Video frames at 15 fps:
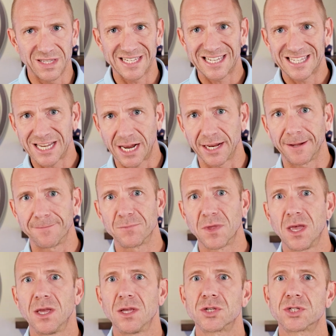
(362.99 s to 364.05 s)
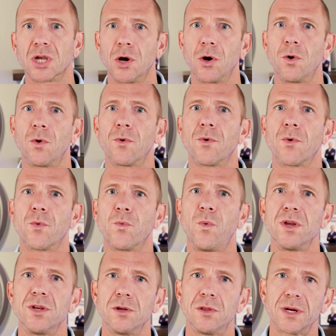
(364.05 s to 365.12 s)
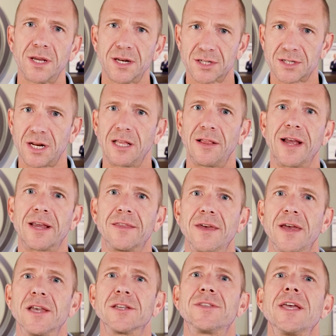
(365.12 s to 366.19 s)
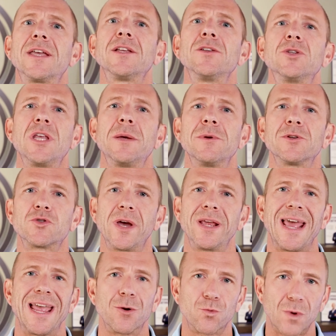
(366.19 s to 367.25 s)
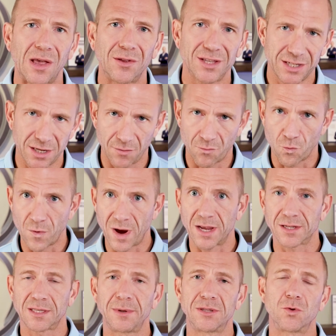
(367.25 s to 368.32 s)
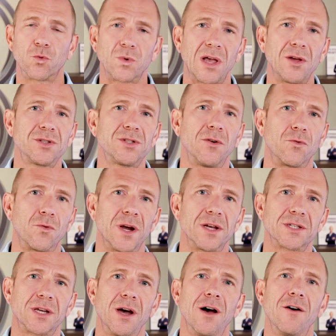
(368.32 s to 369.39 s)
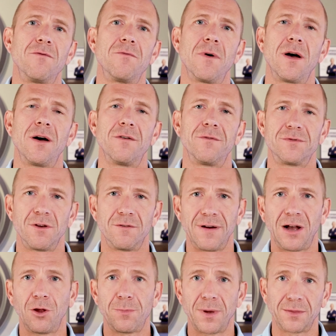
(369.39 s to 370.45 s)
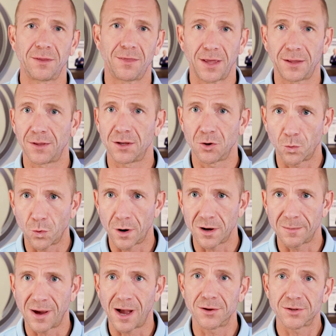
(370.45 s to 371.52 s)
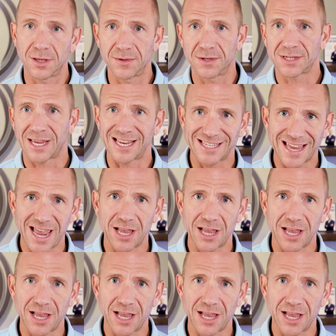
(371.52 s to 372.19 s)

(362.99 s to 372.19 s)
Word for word: one study. So when you look at a study like this, they can demonstrate a relative risk. That means a relative risk of developing the thing that you're worried about, in this case,